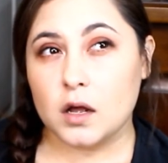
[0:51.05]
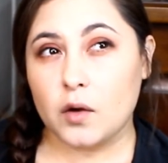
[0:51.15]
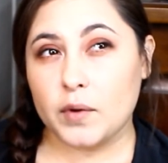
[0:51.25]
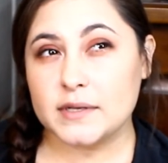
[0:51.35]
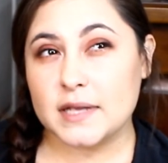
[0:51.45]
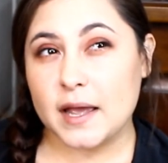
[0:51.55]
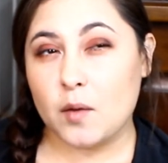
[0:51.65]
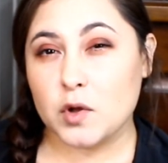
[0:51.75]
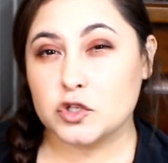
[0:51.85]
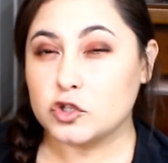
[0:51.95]
I want to say
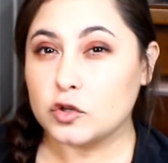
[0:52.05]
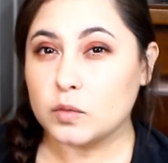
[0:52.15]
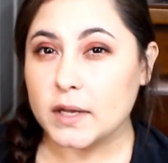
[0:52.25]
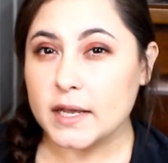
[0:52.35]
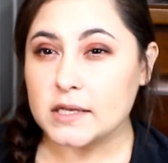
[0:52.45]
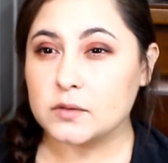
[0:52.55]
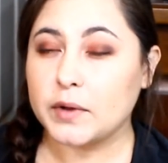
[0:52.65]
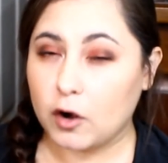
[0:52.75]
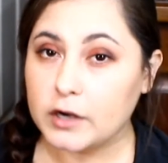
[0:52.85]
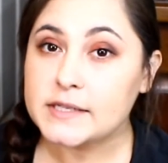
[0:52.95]
almost 2 weeks.
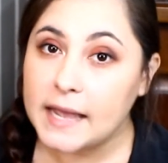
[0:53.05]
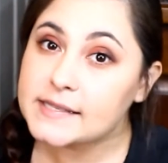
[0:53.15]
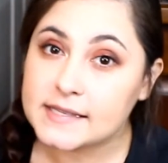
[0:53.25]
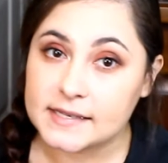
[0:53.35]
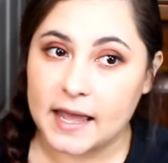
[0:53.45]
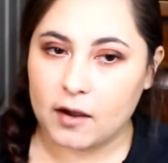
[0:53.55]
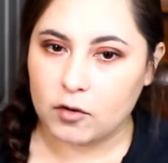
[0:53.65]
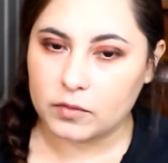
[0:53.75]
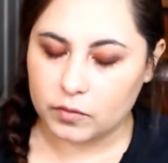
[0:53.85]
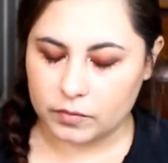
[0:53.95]
We are in Texas
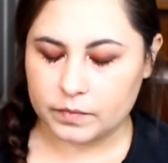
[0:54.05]
now.